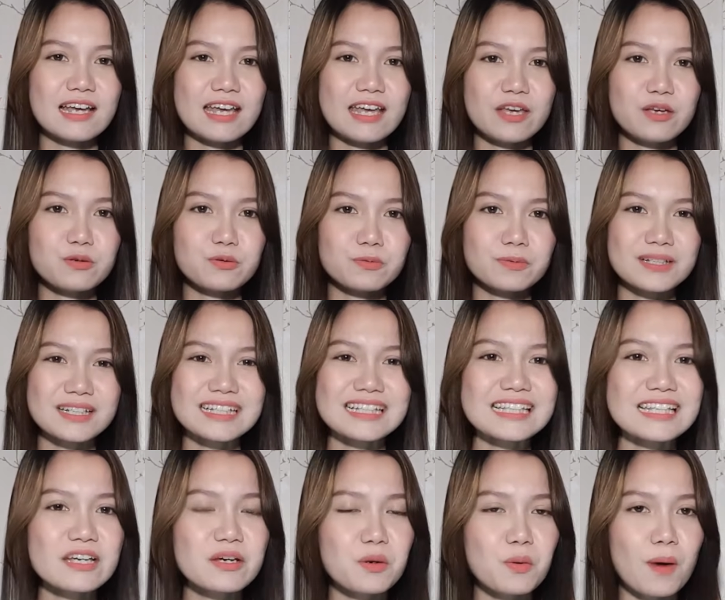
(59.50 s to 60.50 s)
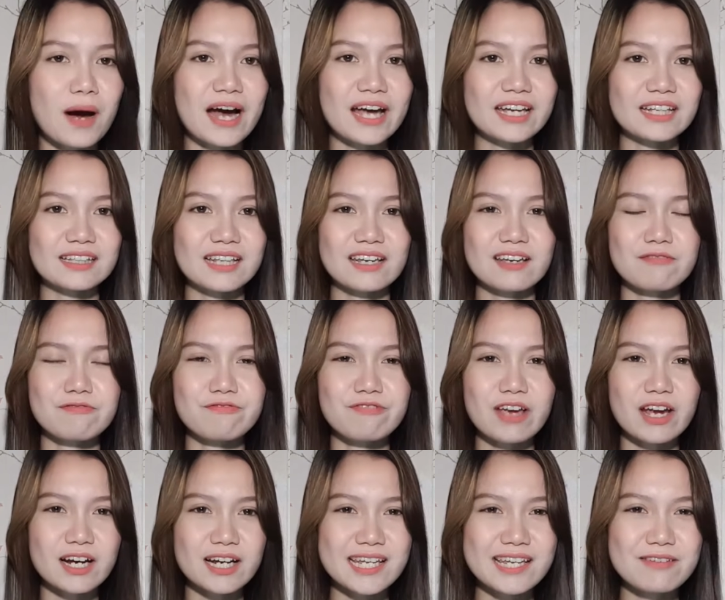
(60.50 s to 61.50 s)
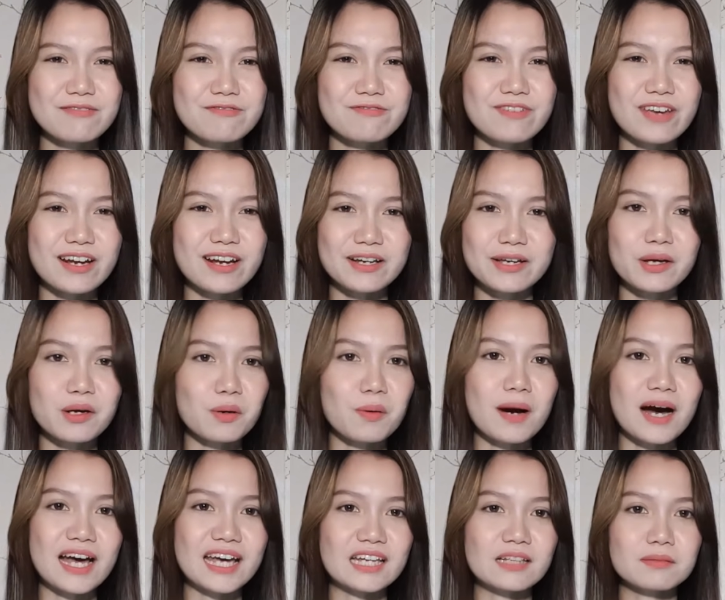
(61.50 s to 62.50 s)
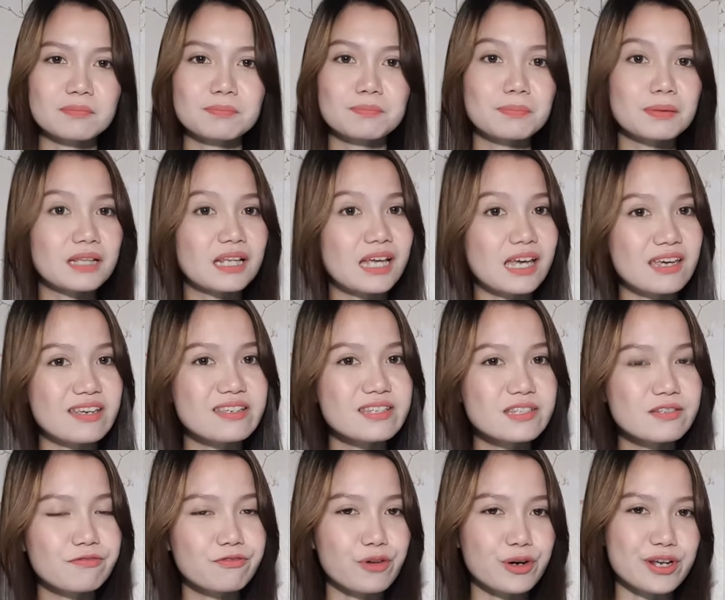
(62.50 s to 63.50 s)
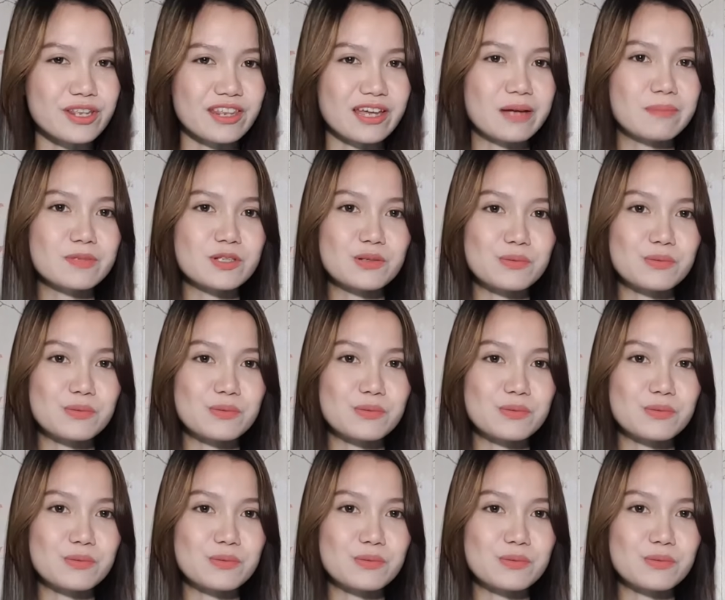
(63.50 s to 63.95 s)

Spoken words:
a really quiet, like a very quiet place for them